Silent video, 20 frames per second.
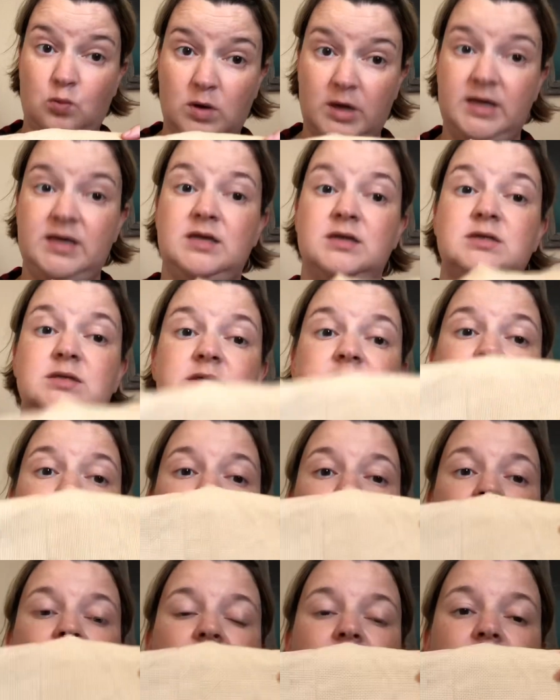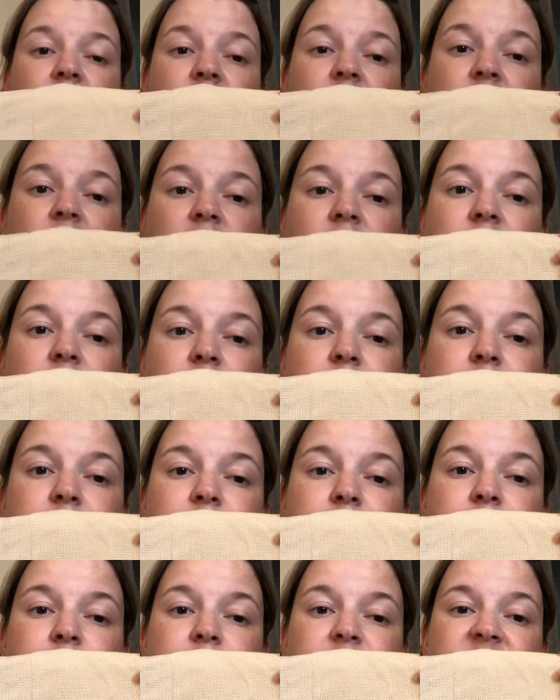white,
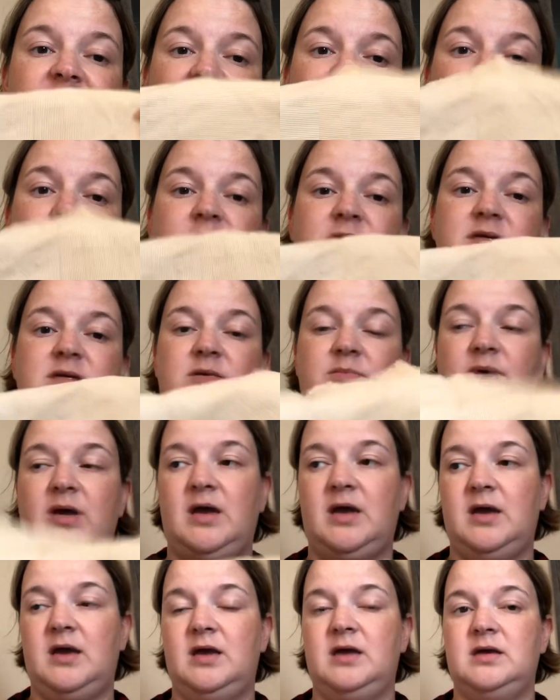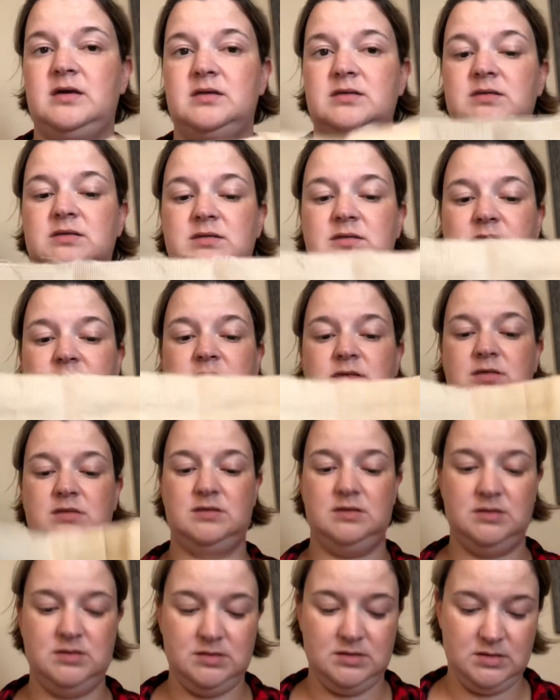that I picked up at
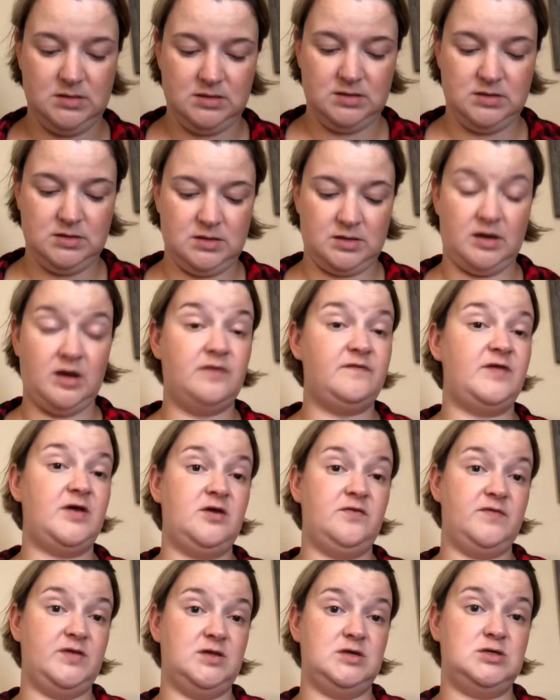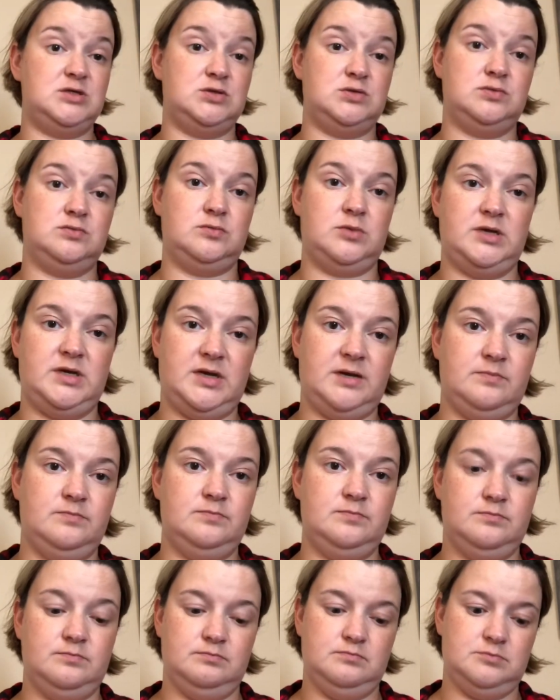Value Village one day.
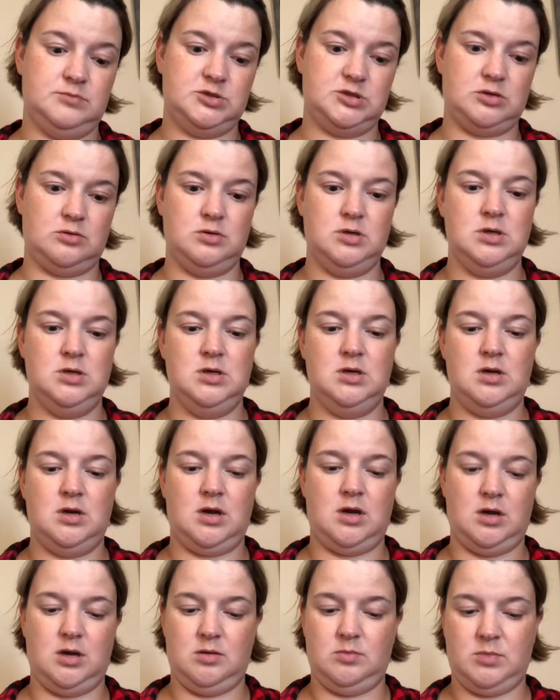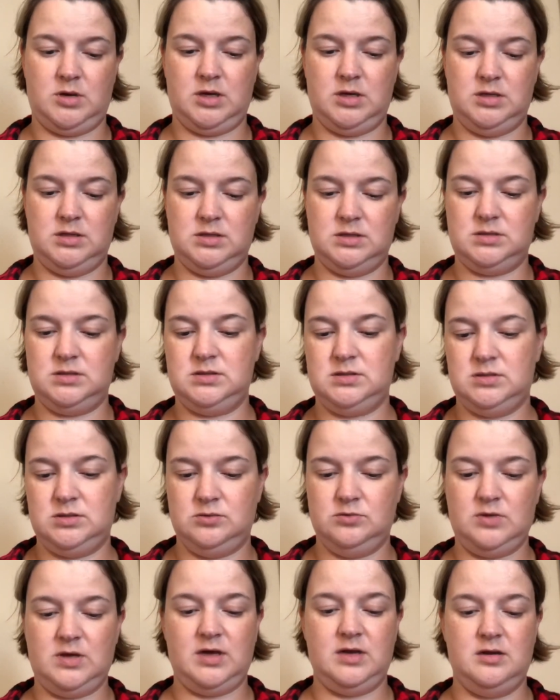So I just
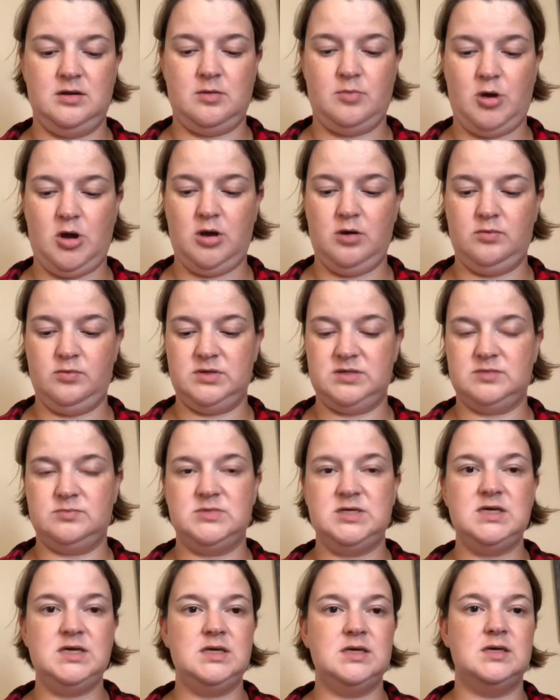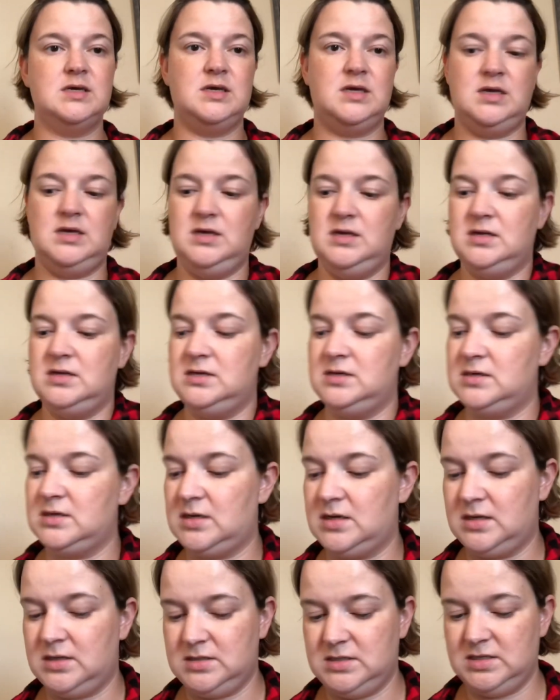threw that in a pot with some tea and
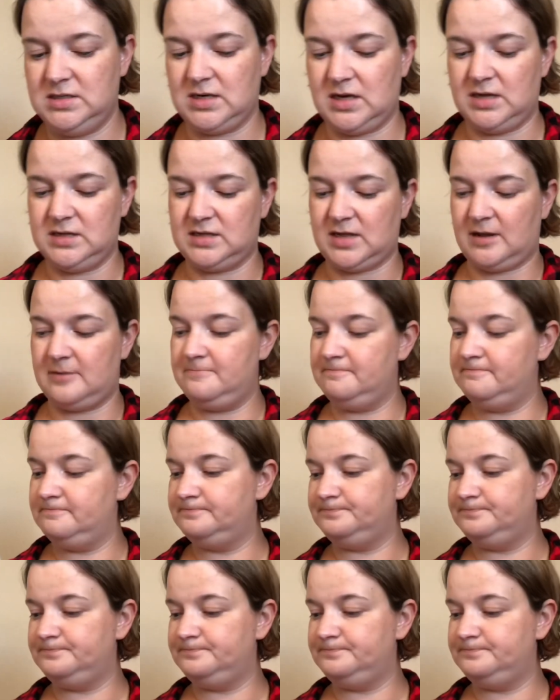tea-dyed that.